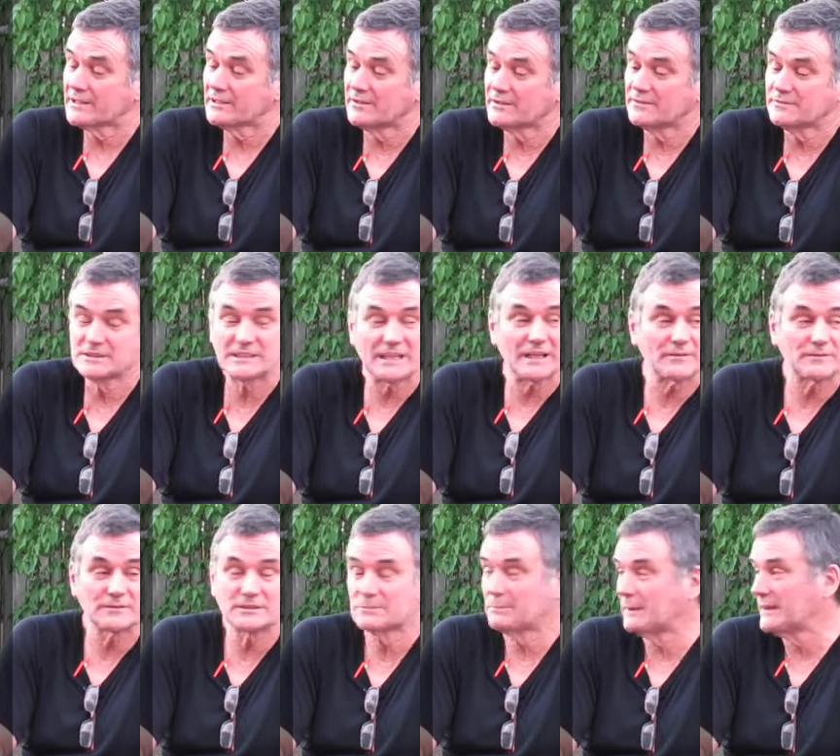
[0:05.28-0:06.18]
a lot of
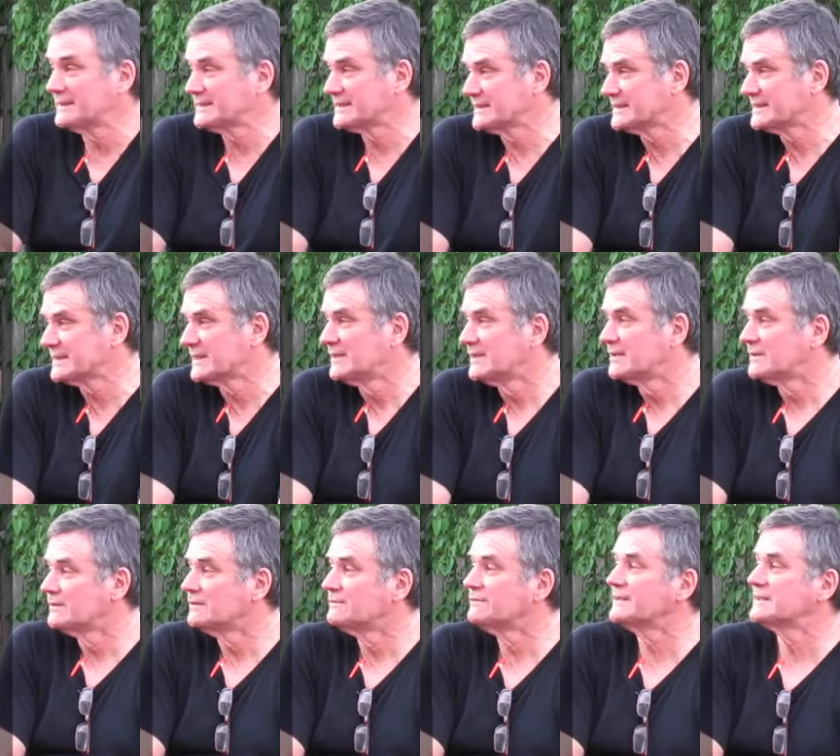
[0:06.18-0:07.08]
sacred spaces,
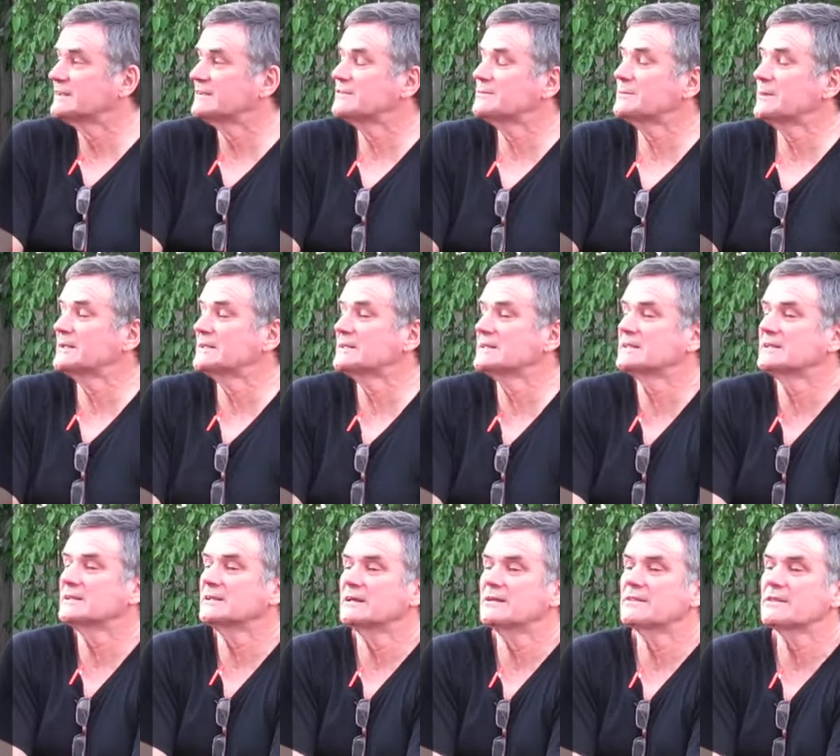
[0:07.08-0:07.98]
reflective spaces
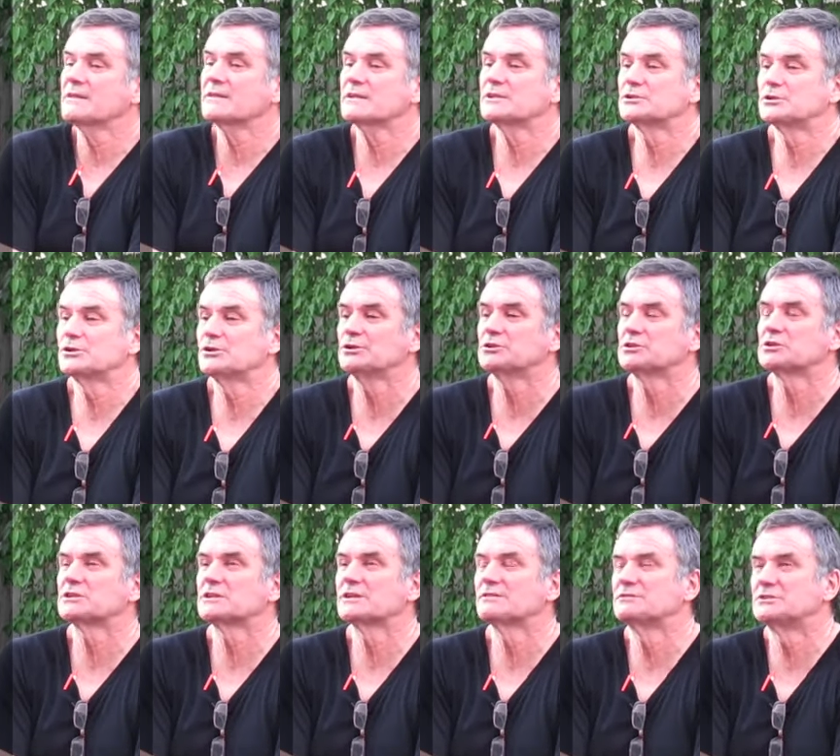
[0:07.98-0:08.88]
there. I think the
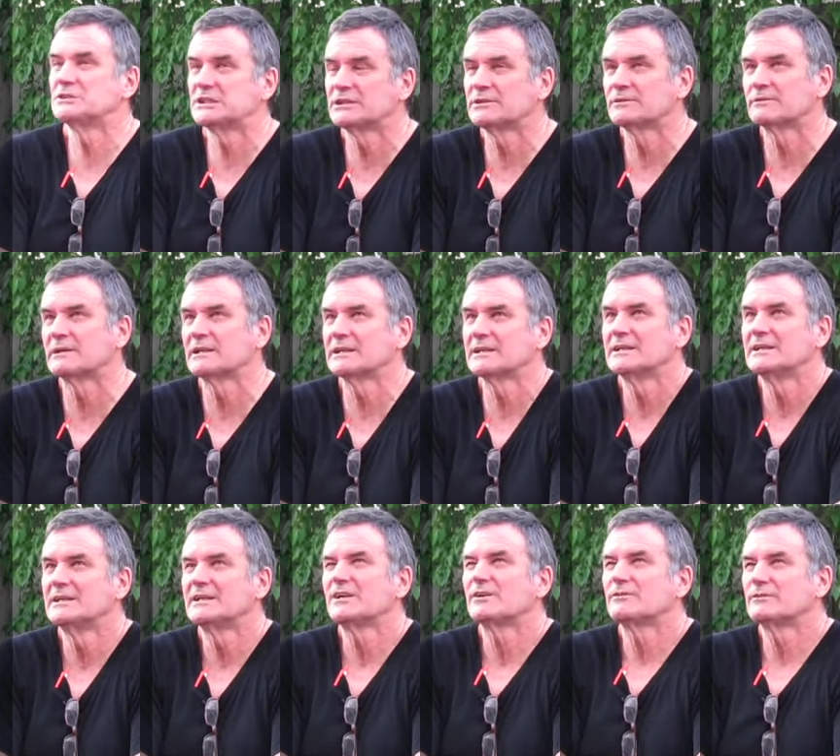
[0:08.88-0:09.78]
churches have generally
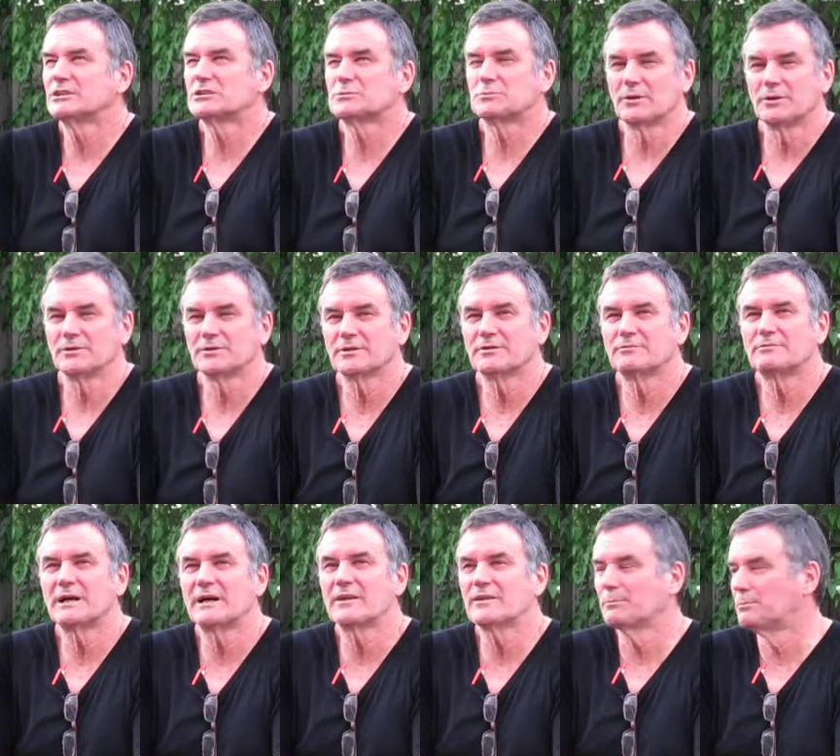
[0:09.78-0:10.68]
responded
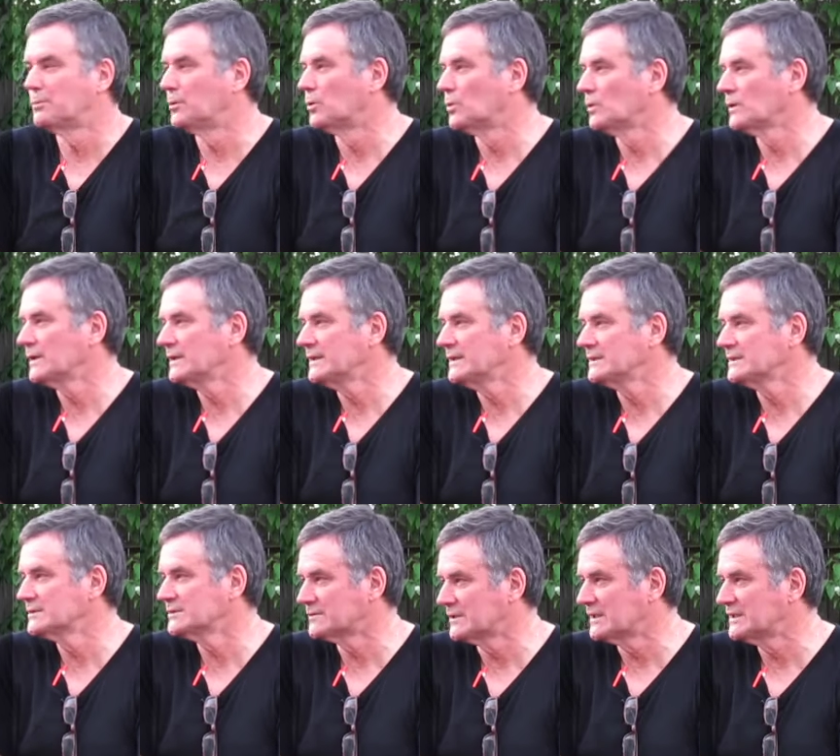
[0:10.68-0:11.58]
rather poorly in
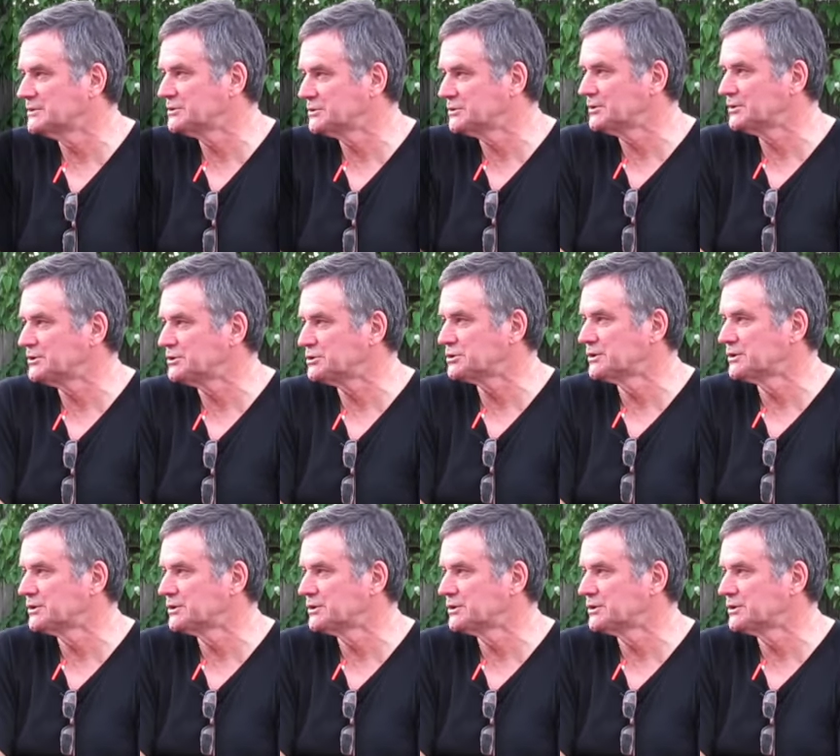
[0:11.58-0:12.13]
Christchurch